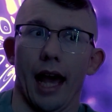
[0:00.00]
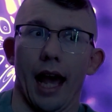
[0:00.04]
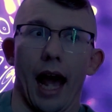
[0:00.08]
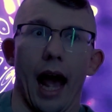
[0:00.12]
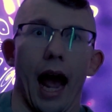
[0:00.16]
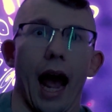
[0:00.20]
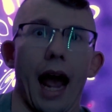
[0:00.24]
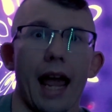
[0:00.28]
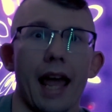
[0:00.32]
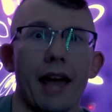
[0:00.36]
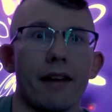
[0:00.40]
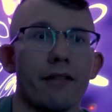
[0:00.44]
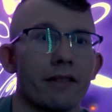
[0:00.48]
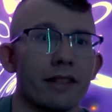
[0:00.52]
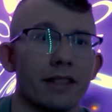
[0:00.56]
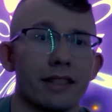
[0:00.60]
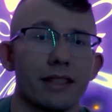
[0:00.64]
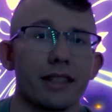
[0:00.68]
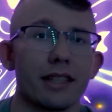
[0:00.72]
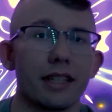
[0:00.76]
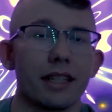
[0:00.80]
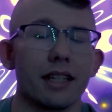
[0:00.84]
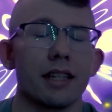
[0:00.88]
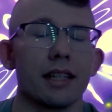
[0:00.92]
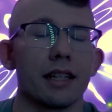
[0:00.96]
I haven't
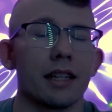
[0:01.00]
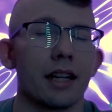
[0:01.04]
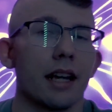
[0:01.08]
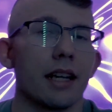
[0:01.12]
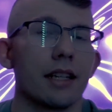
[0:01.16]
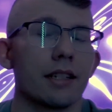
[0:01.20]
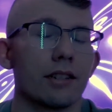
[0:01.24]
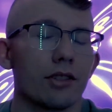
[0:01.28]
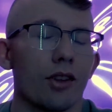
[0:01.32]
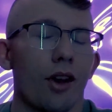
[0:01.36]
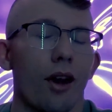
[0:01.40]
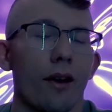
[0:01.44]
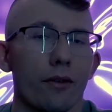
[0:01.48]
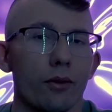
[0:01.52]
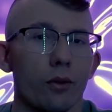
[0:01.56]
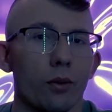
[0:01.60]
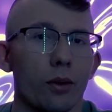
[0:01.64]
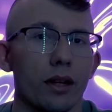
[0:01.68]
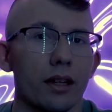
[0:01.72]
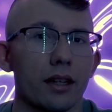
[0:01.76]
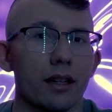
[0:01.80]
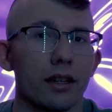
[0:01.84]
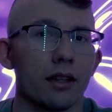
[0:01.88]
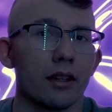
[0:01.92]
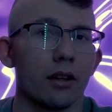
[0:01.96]
seen a
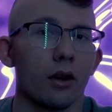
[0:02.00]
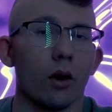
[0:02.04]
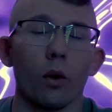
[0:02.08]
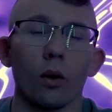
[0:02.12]
software